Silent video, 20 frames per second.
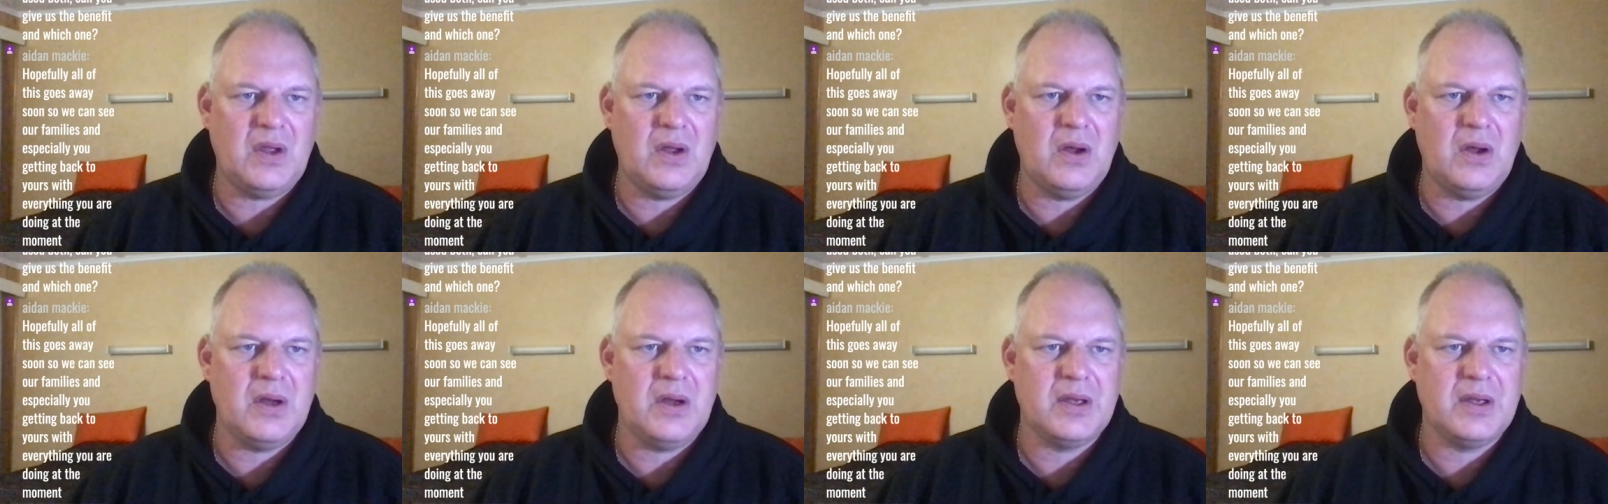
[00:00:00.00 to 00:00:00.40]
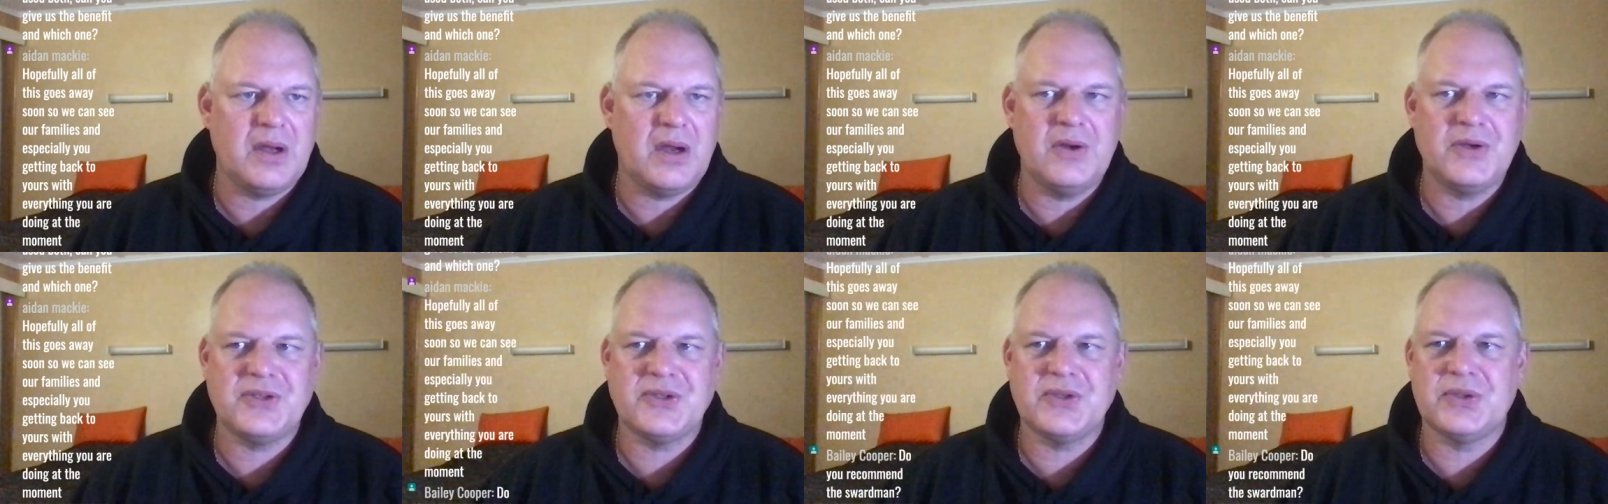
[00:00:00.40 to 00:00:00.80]
I
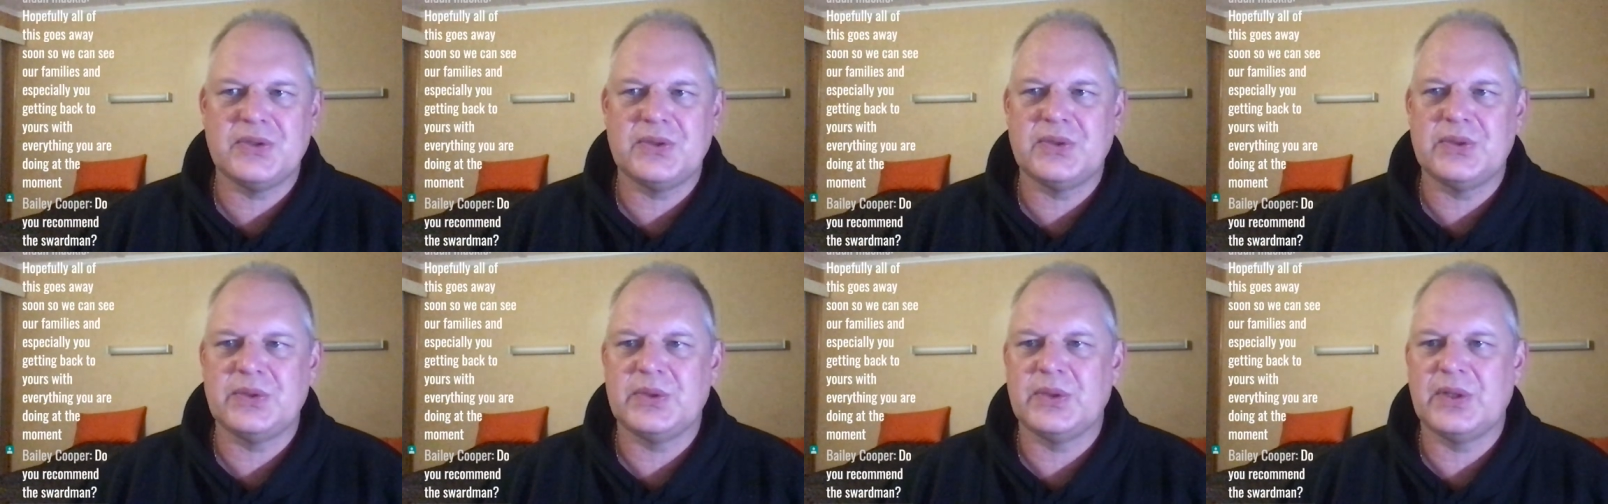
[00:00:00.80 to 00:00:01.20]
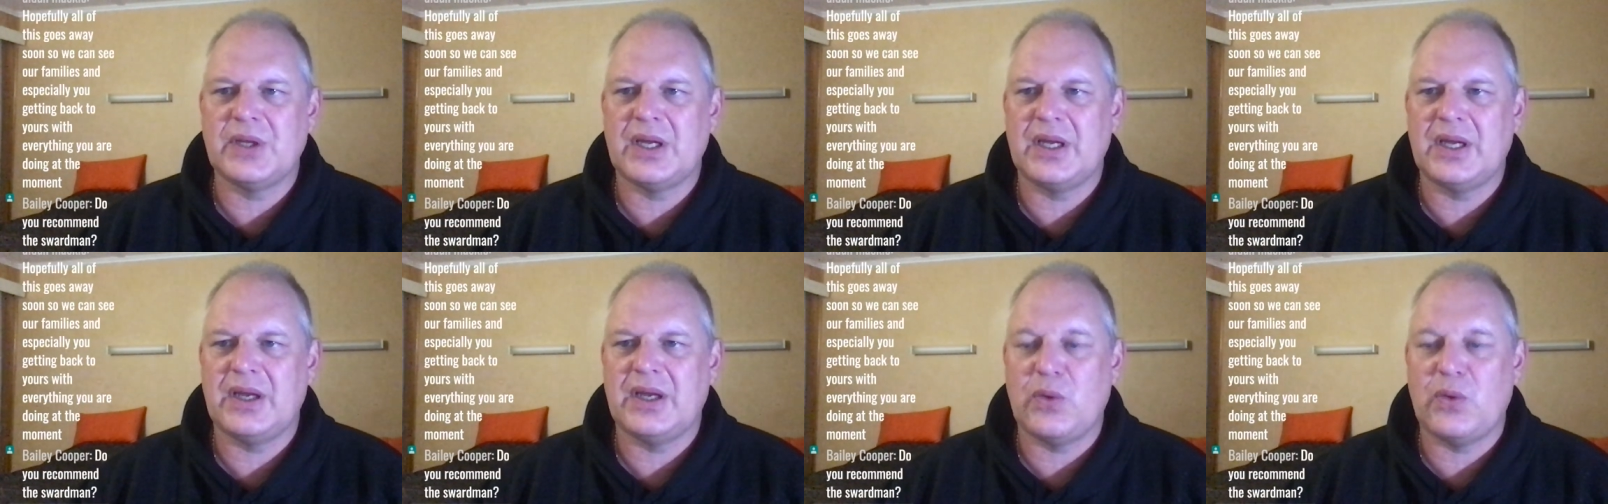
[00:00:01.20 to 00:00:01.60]
go to,
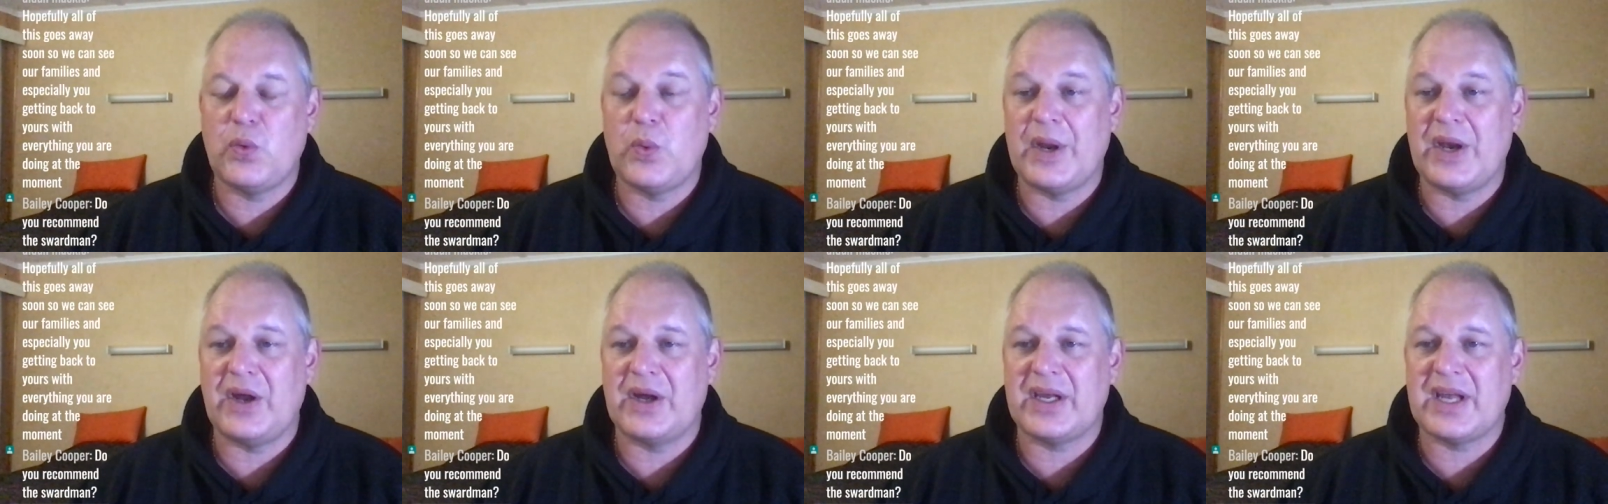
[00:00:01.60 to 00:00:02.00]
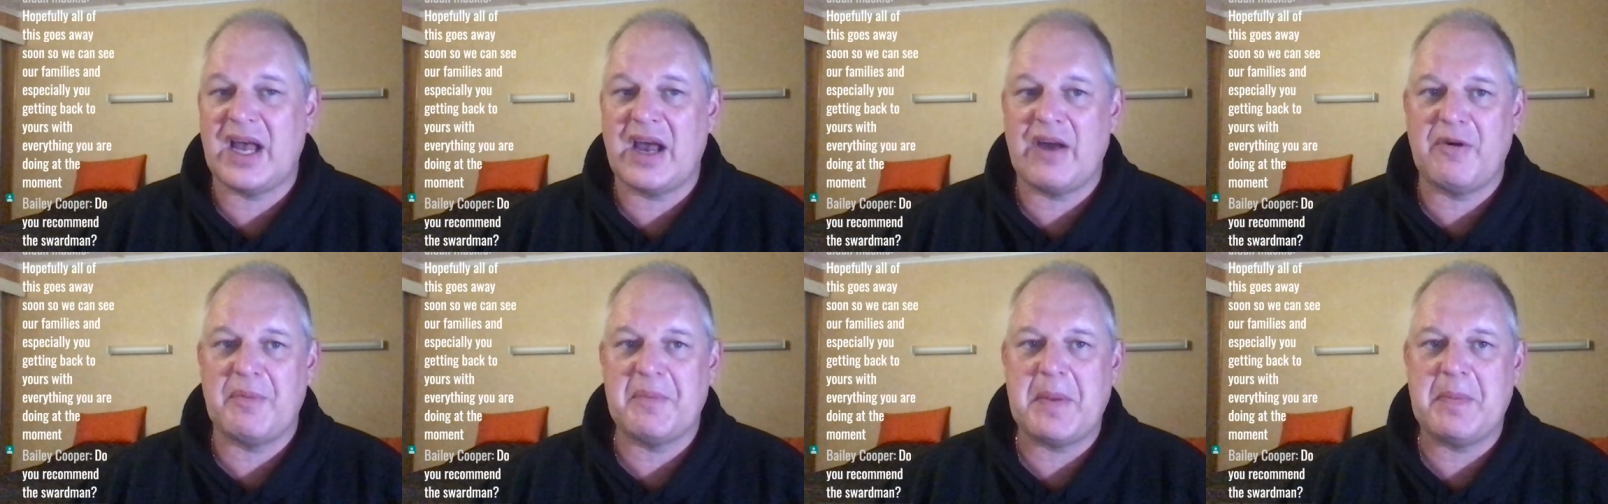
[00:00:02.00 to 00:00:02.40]
or when I
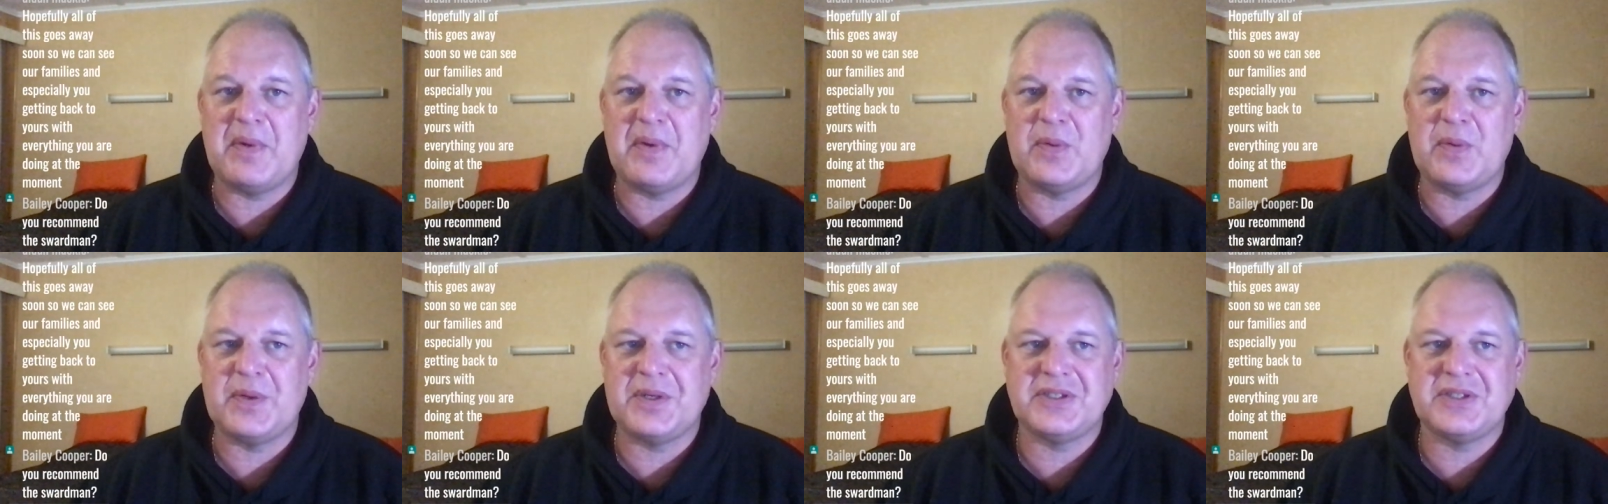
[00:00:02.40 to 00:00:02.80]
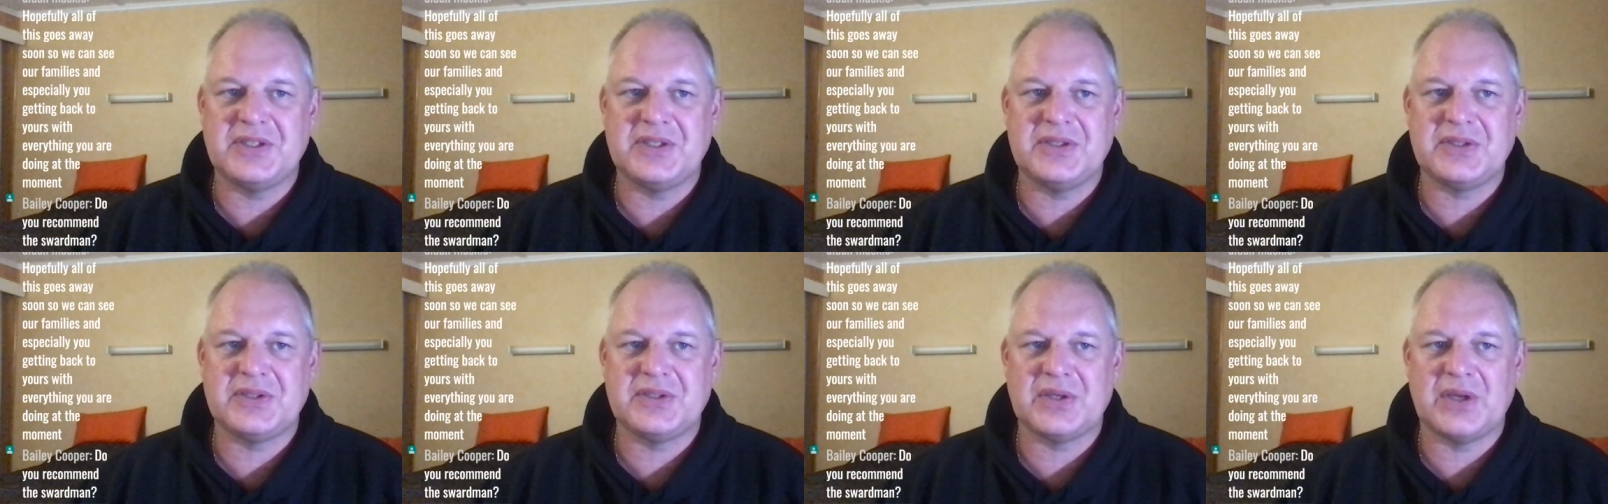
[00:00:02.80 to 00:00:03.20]
can't remember, which
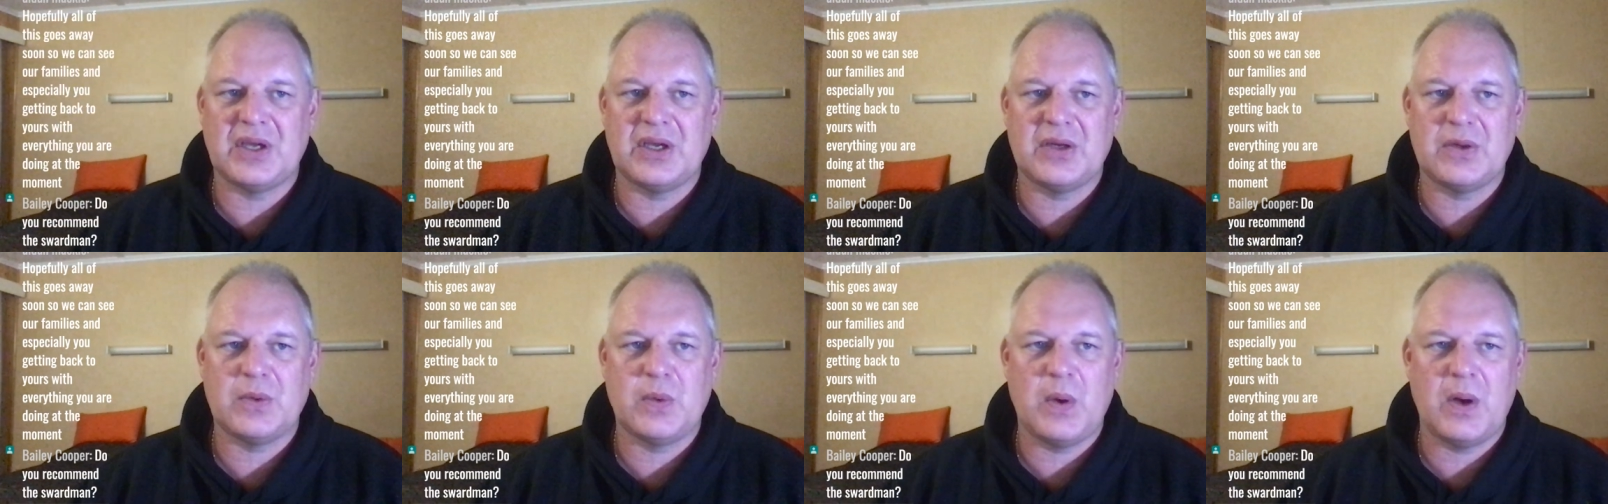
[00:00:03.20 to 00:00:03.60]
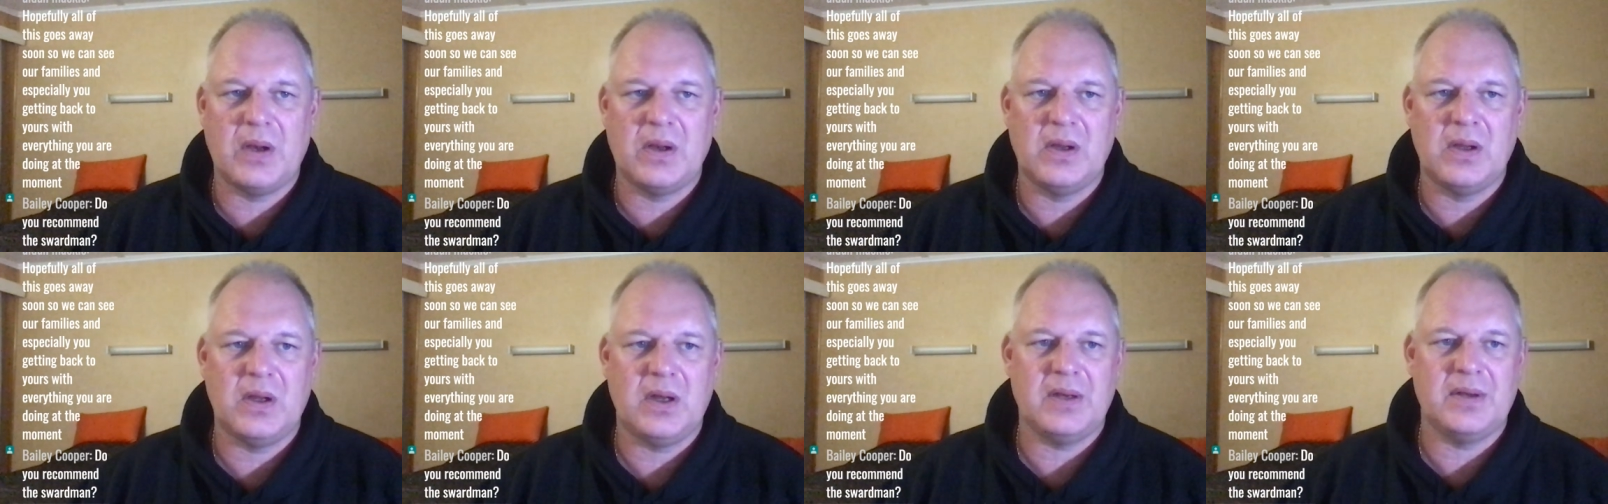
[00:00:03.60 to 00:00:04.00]
is quite
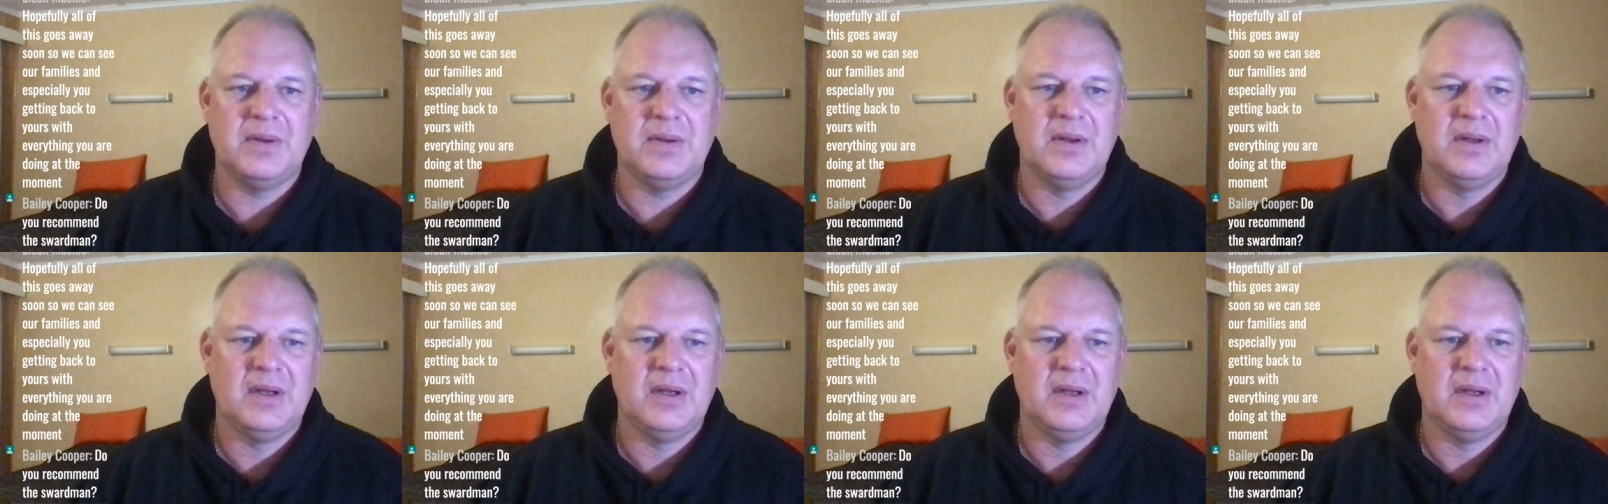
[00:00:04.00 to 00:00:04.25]
a lot.